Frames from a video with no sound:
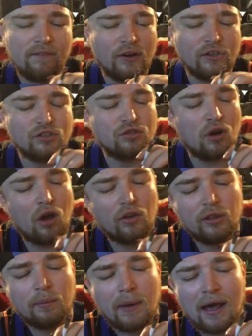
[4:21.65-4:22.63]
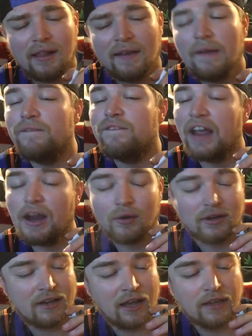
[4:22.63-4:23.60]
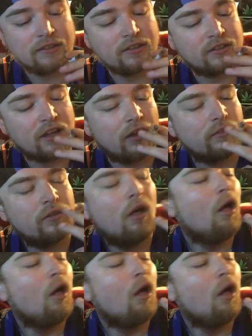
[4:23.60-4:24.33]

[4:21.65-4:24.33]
Very strong in the palate and very tasty stuff.